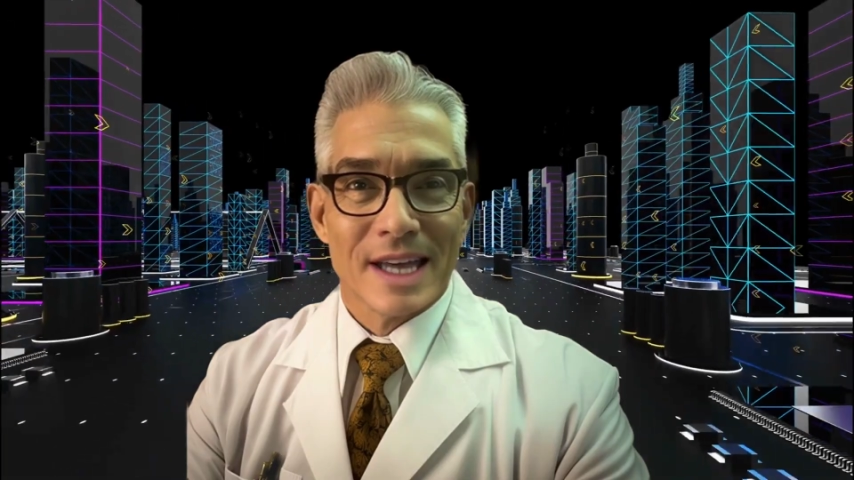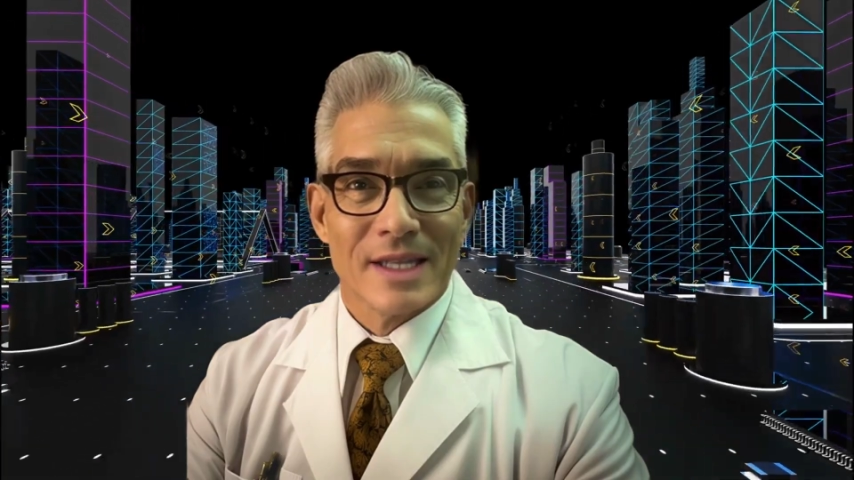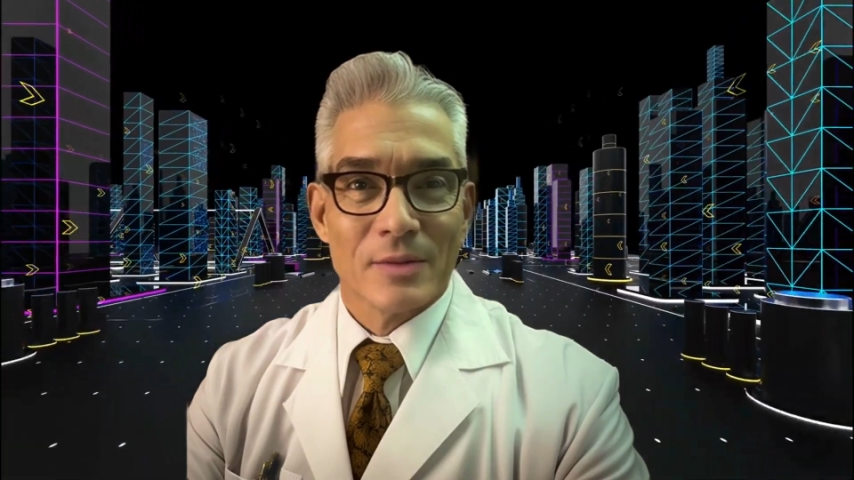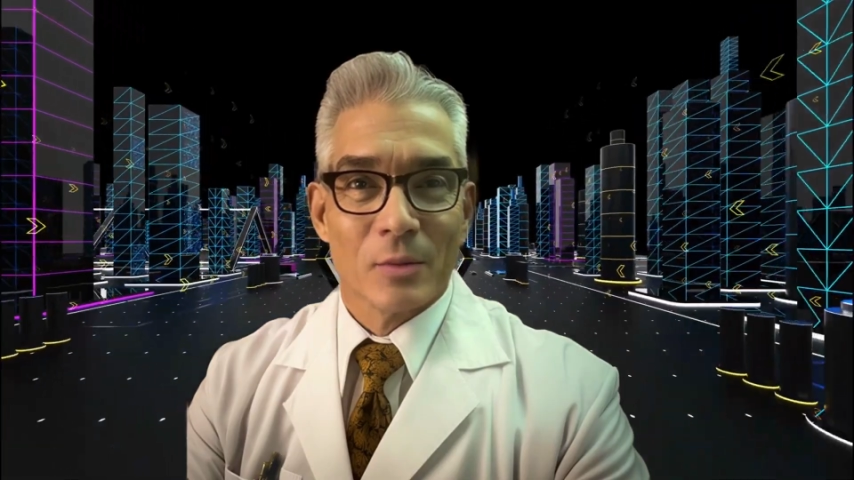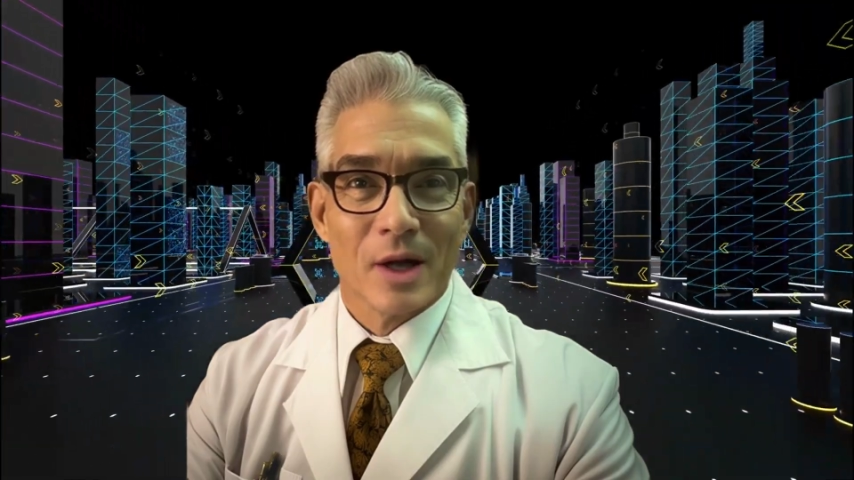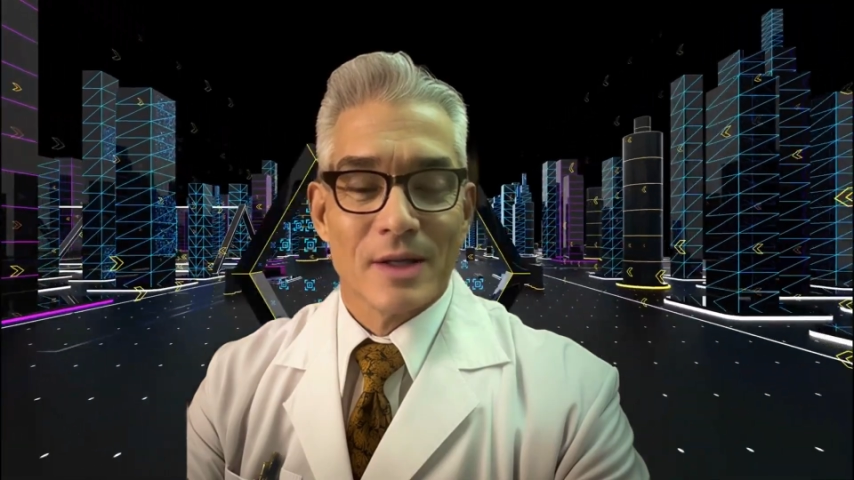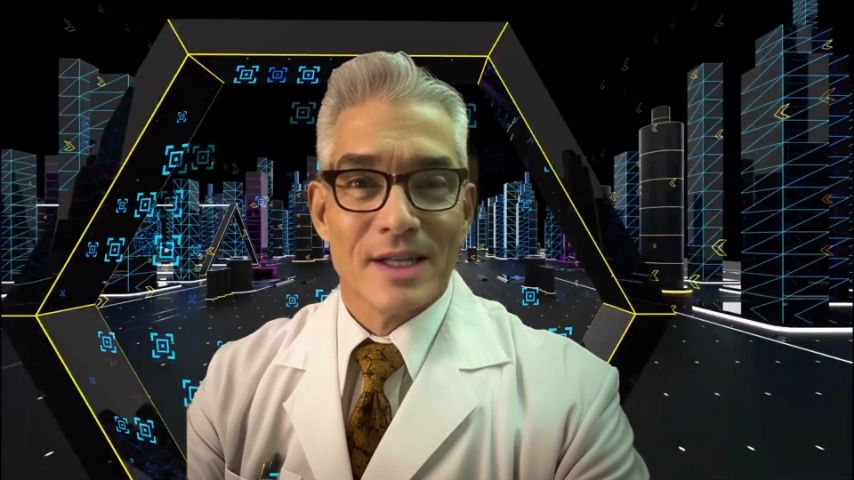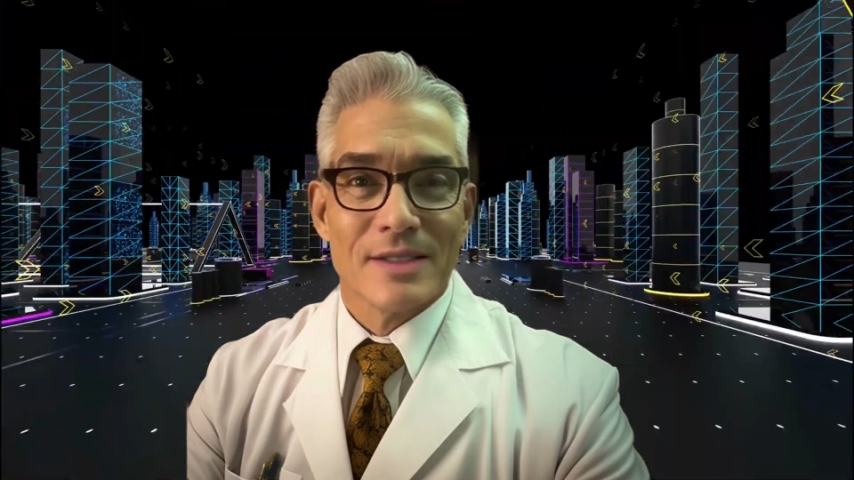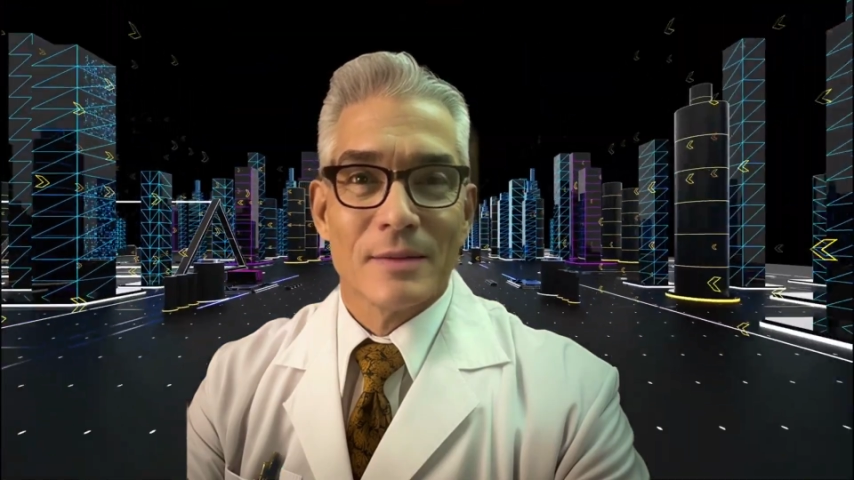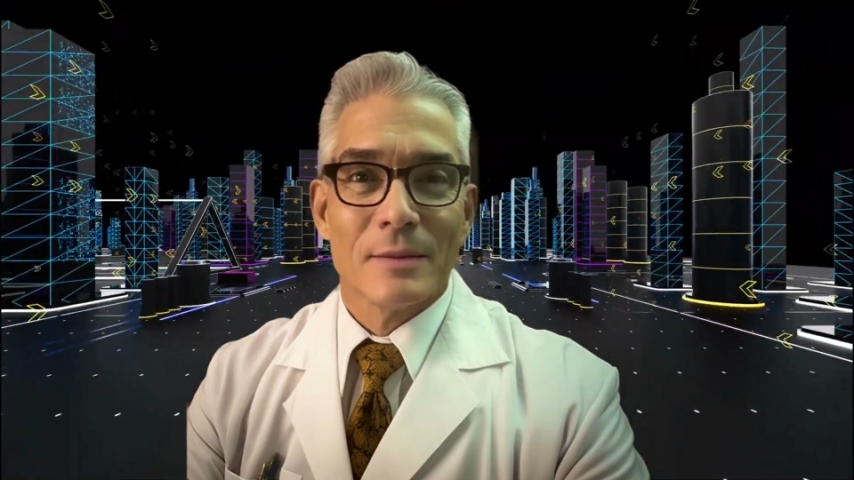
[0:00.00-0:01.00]
tale of
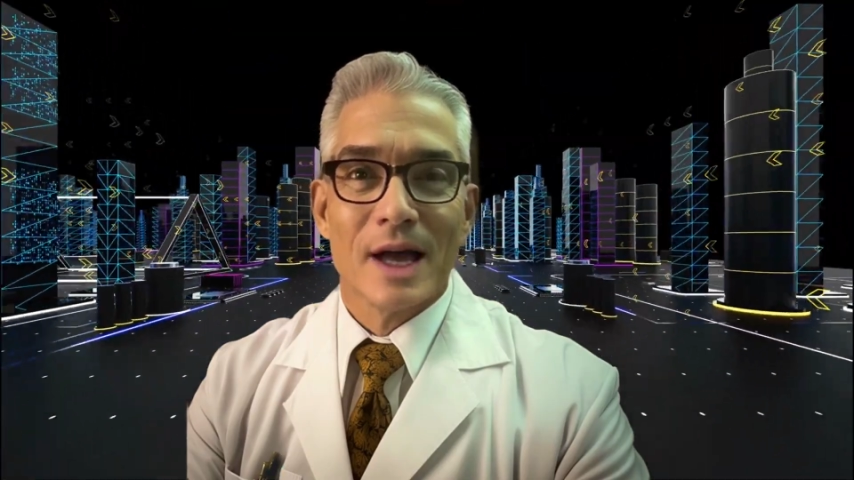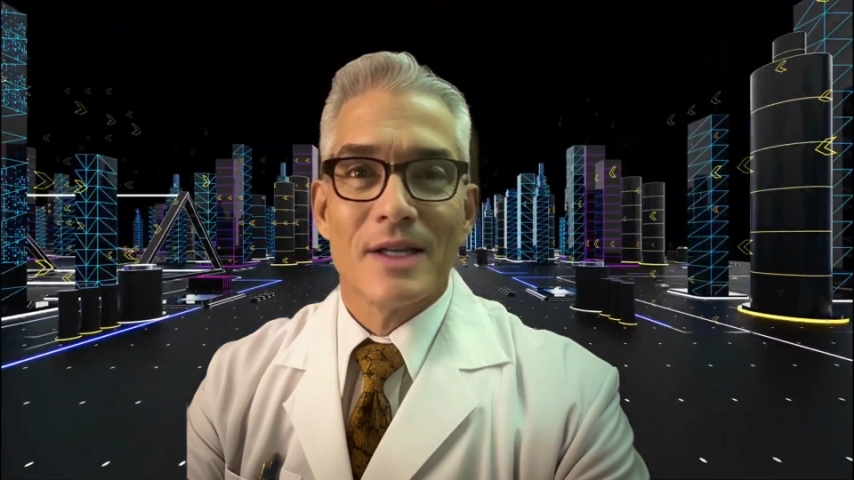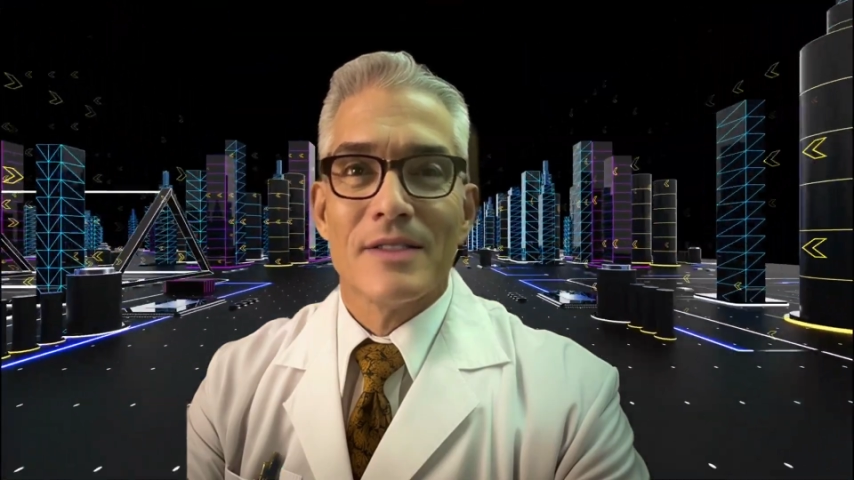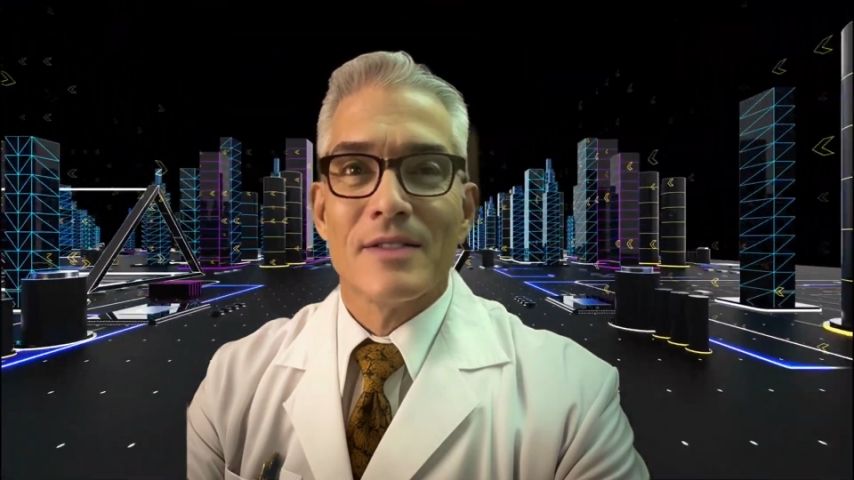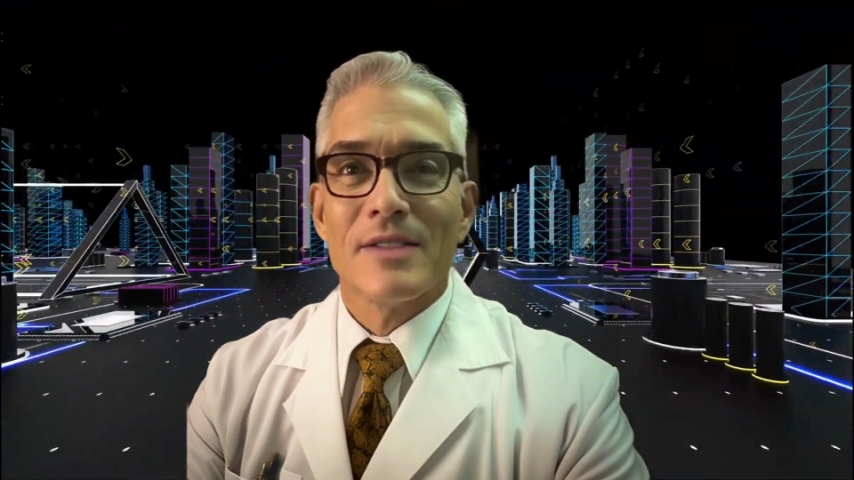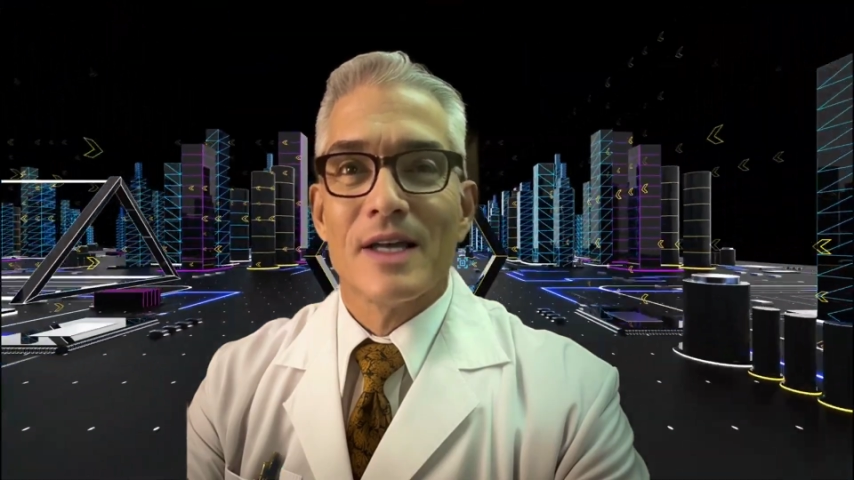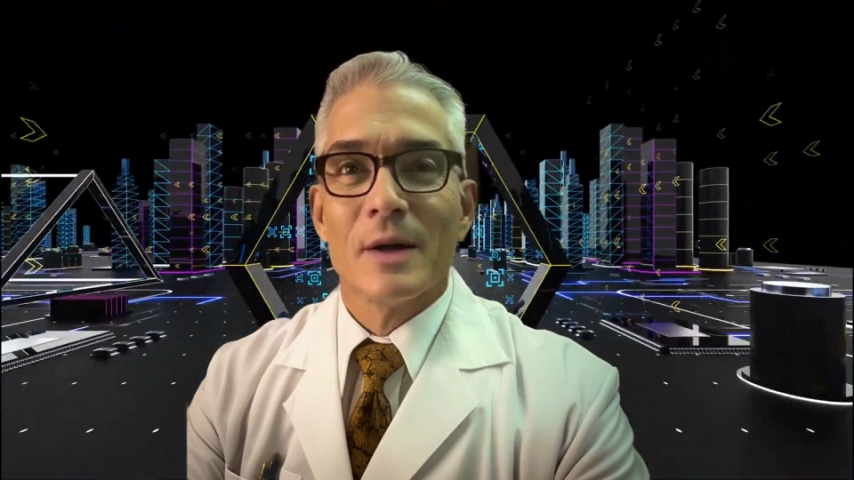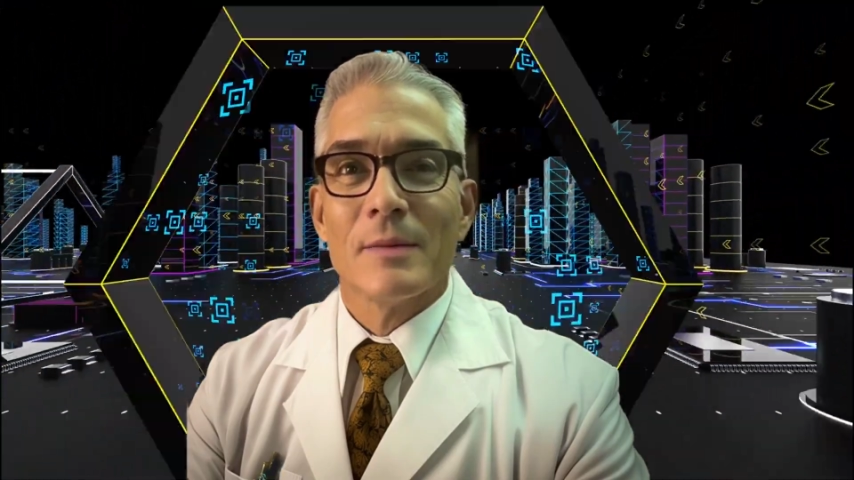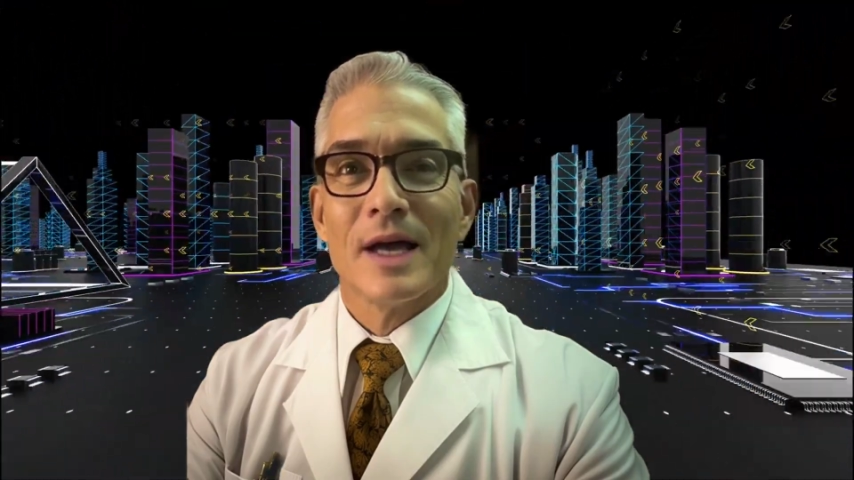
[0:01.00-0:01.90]
wellness and balance,